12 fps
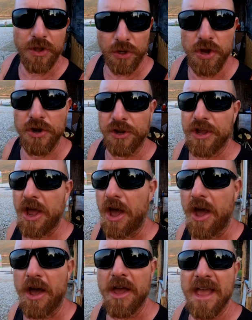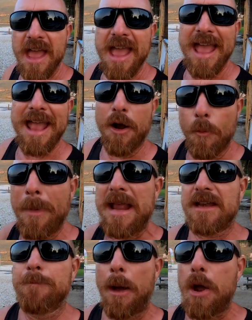that could occur, it'll
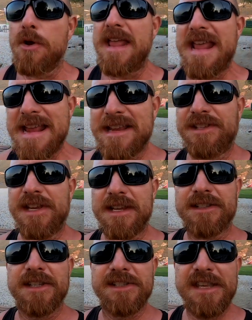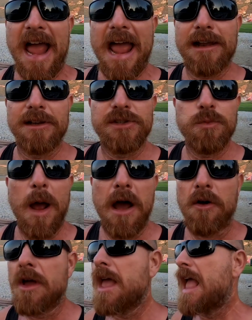make the boat easier to sail as
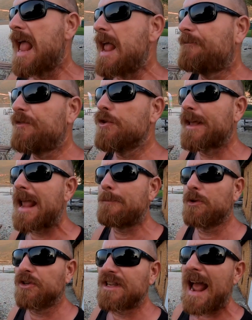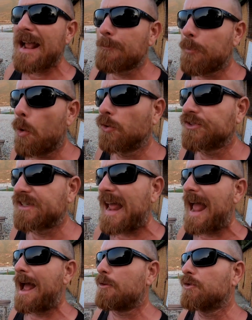well. If you keep your daggerboards
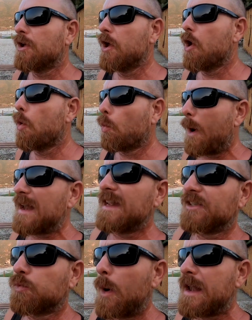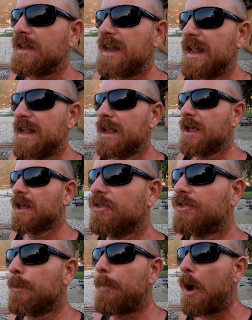down when it's windy,
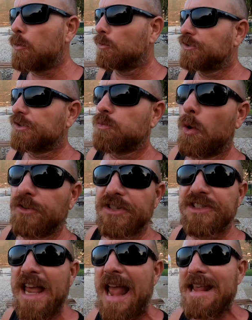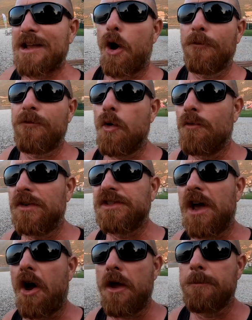the boat will just want to take off all the
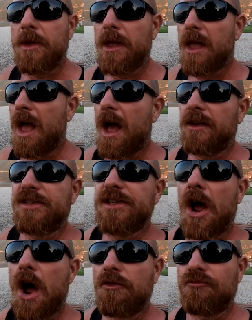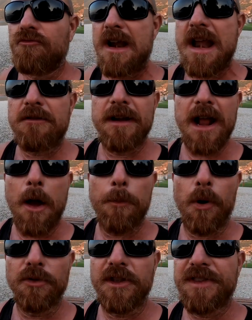time and start rearing
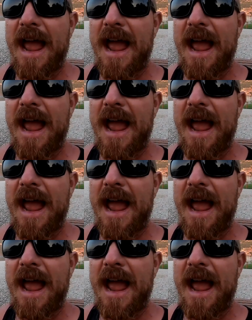up on the